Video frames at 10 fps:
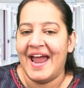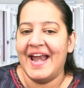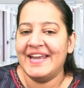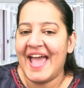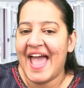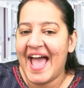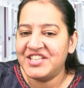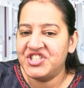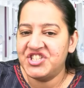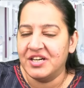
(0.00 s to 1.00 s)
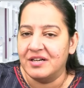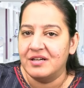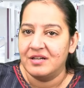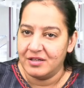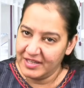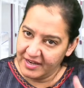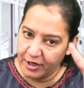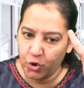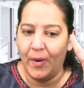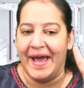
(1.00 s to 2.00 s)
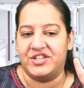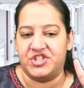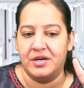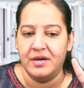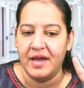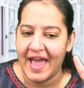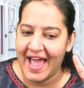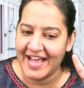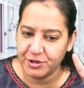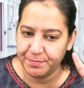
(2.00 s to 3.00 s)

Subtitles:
And H, there are 2 H. H.